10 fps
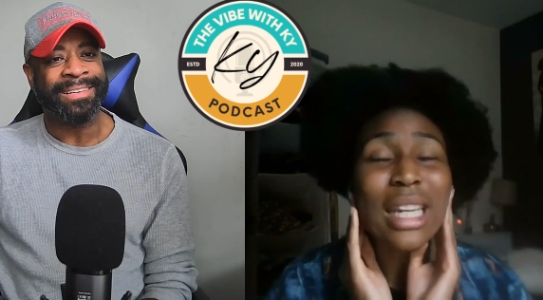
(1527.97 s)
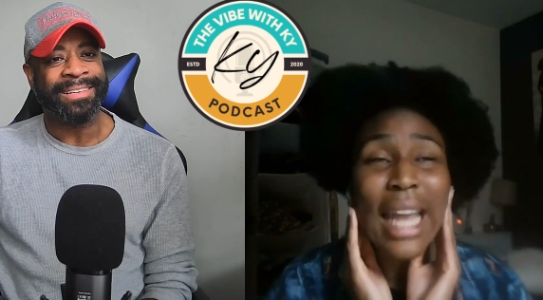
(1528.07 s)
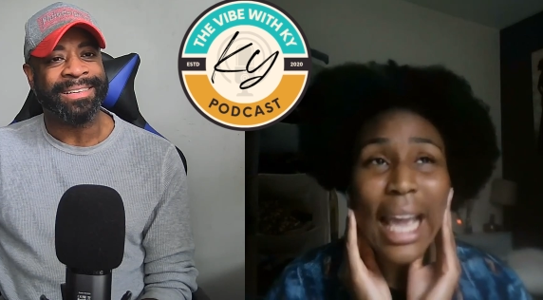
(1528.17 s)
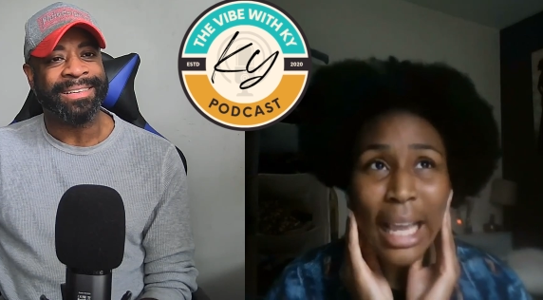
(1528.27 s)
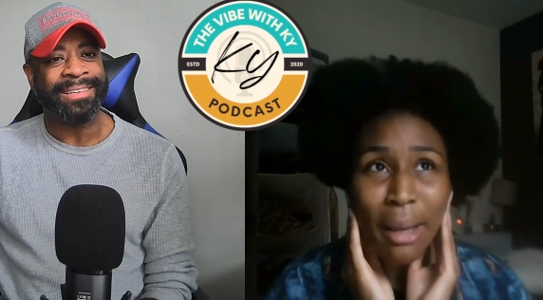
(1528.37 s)
Speaker 1: the
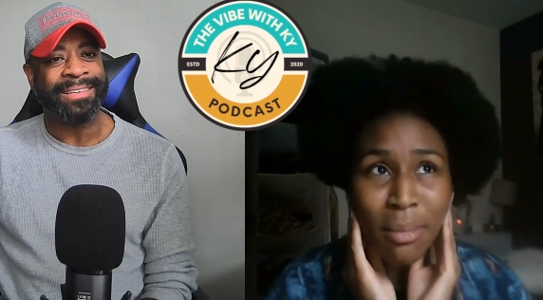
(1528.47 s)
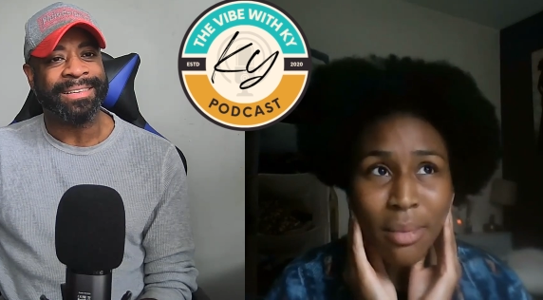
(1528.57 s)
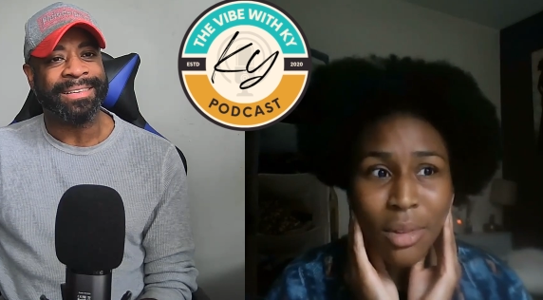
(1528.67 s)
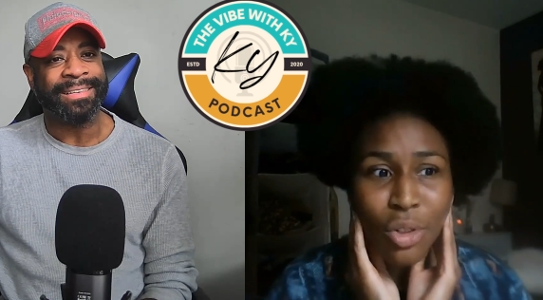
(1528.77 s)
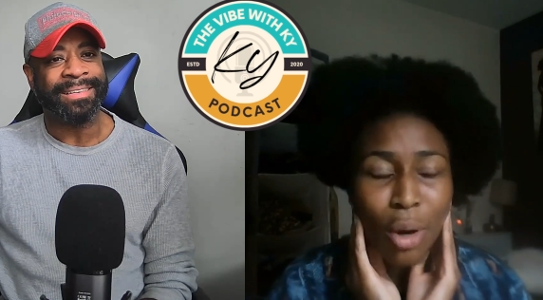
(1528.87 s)

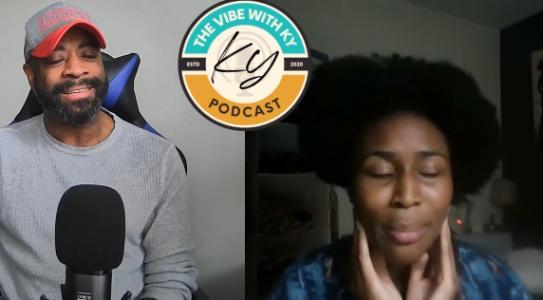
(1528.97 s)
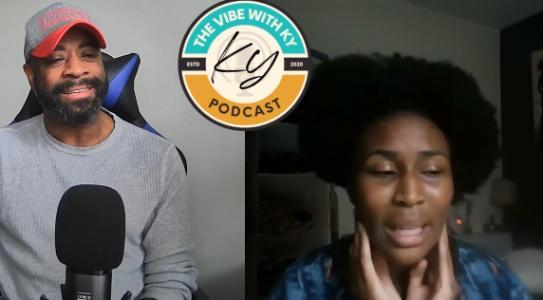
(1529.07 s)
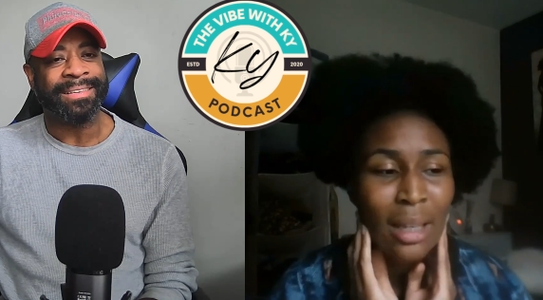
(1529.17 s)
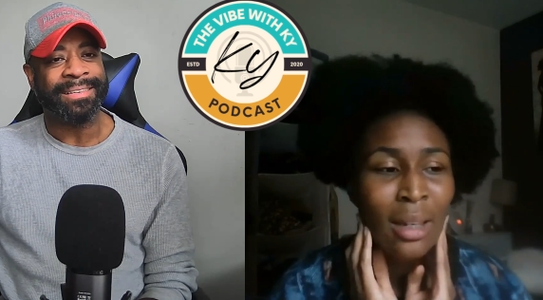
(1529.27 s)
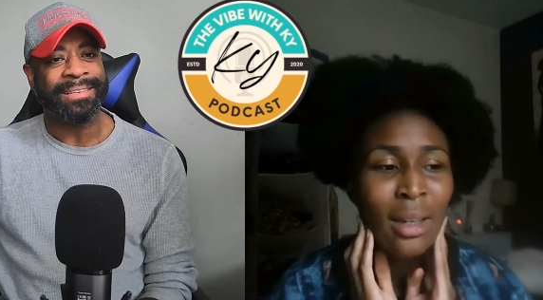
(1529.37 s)
name not
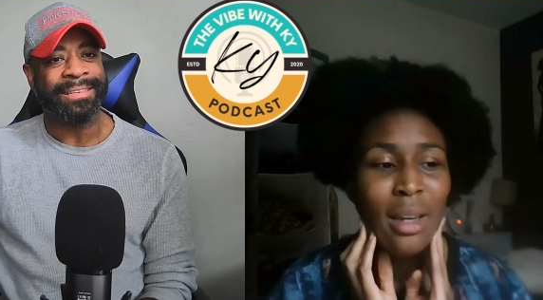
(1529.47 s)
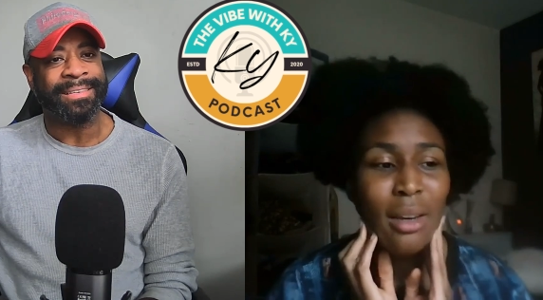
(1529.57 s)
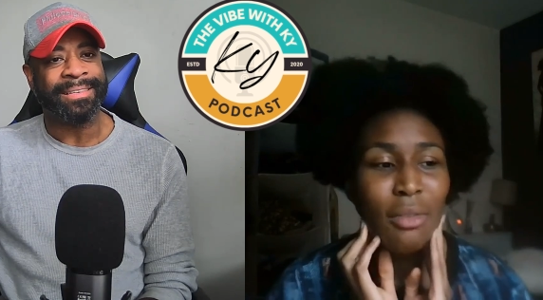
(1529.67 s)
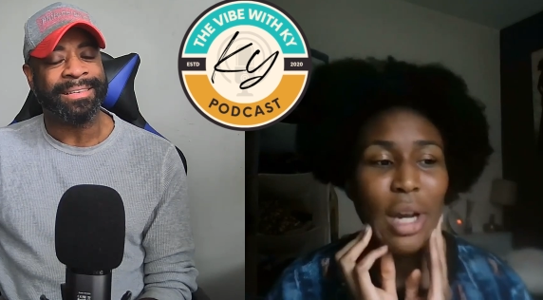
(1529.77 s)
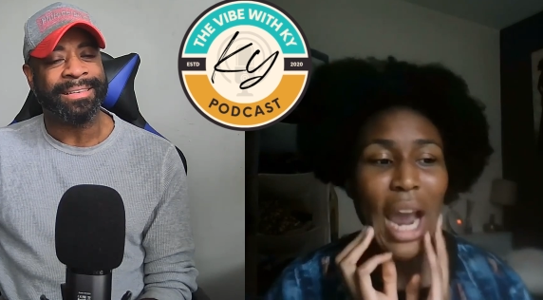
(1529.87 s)
being
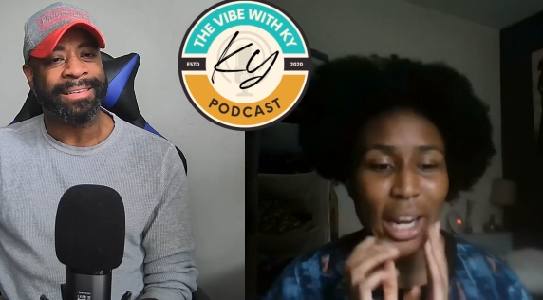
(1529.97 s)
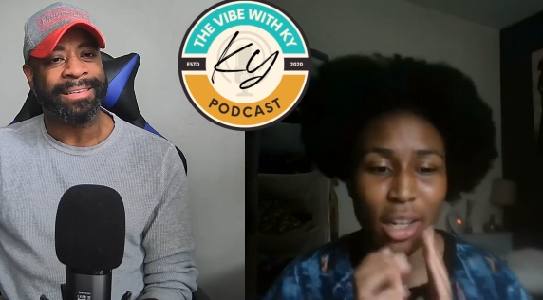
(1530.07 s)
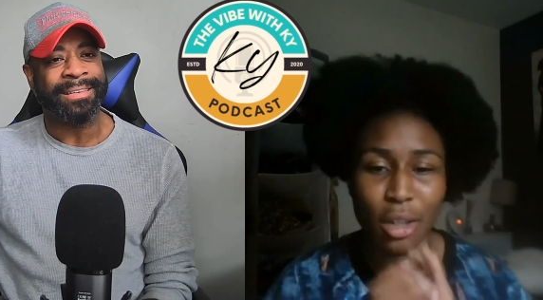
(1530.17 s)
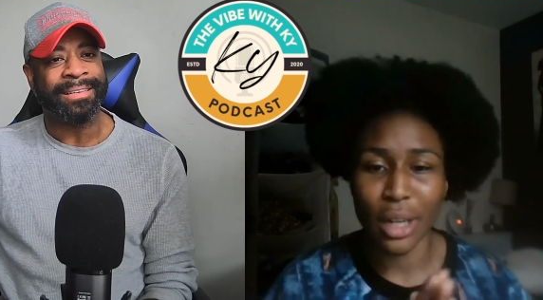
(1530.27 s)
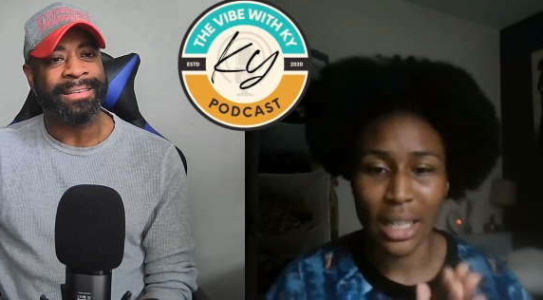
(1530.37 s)
very
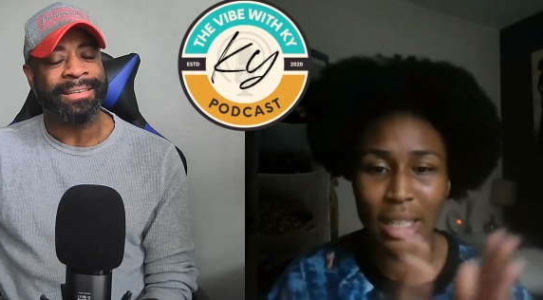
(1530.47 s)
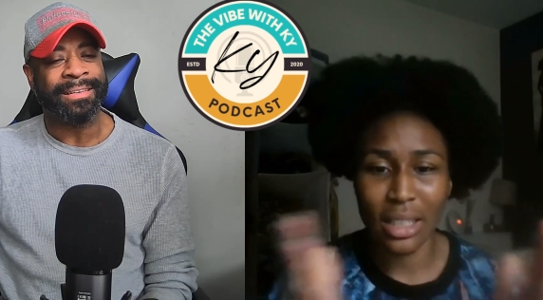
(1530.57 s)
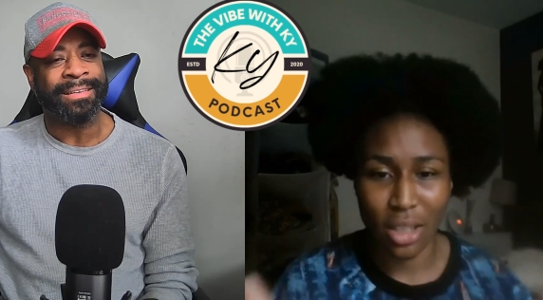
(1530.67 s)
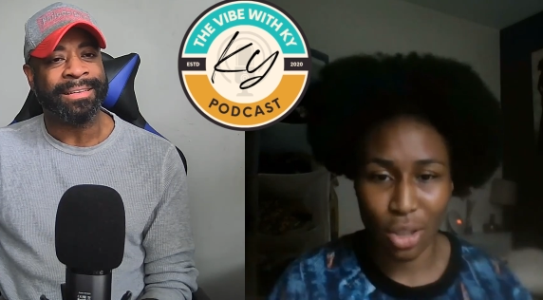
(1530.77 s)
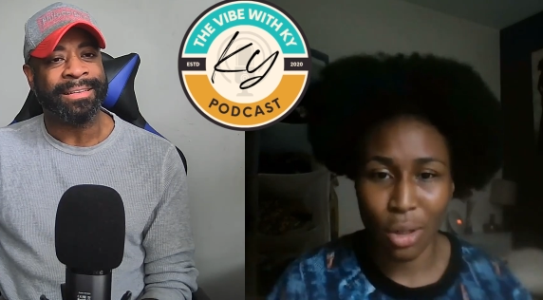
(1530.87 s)
accurate in
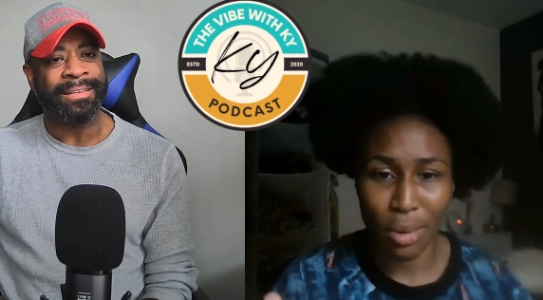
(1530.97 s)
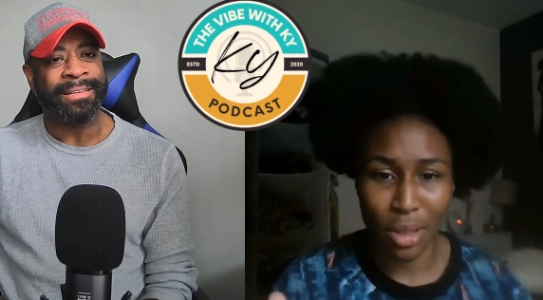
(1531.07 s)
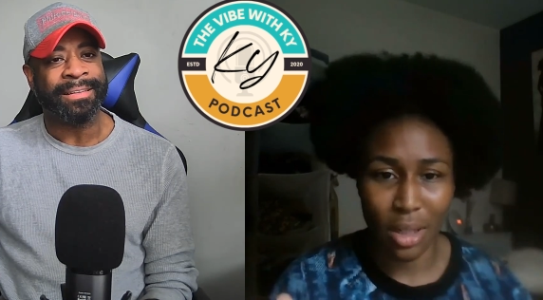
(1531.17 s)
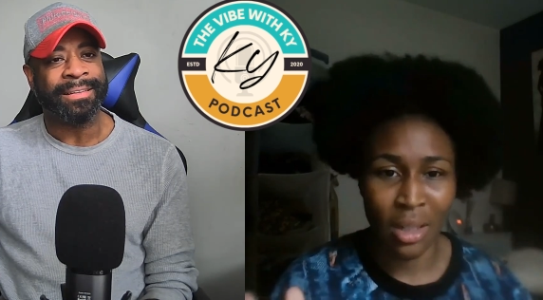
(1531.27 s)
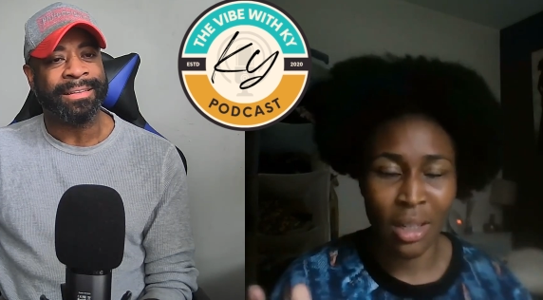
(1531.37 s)
this
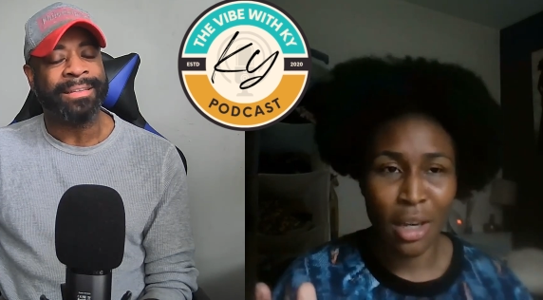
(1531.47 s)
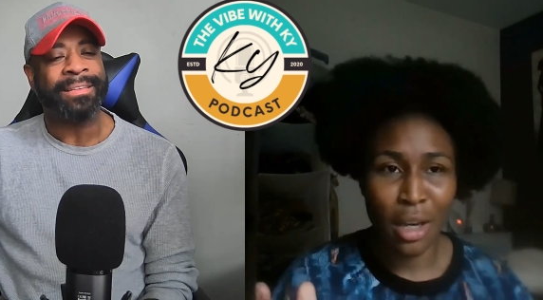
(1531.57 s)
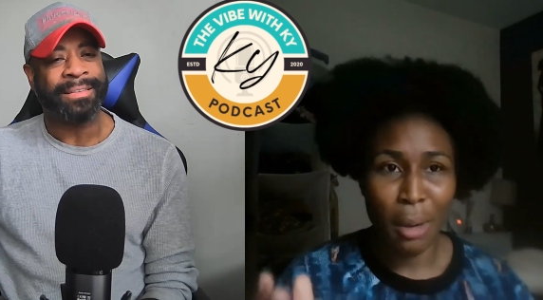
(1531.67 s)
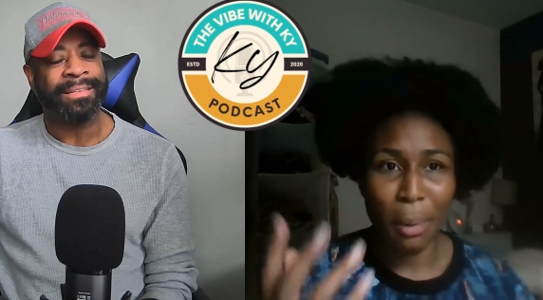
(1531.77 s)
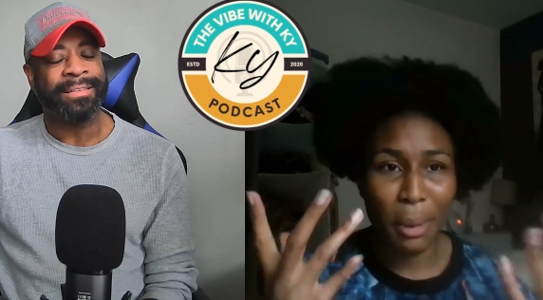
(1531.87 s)
description,
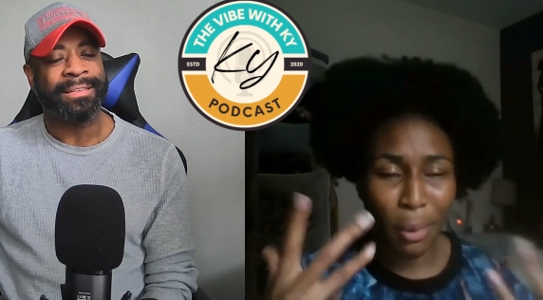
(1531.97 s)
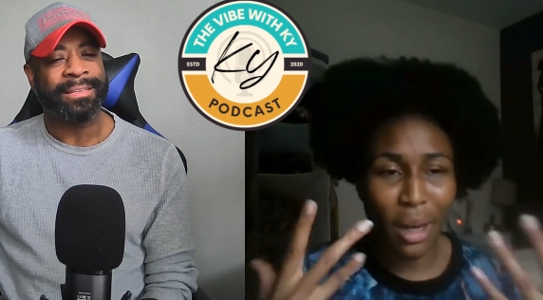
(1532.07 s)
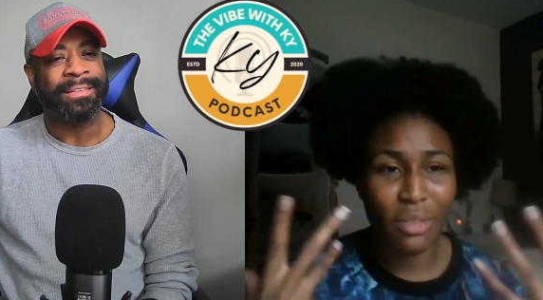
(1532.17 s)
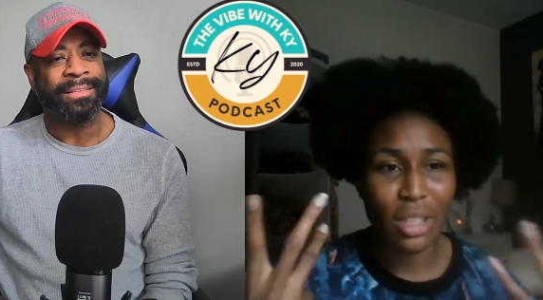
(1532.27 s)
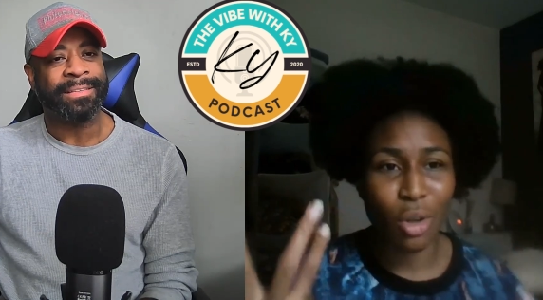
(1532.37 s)
but people have this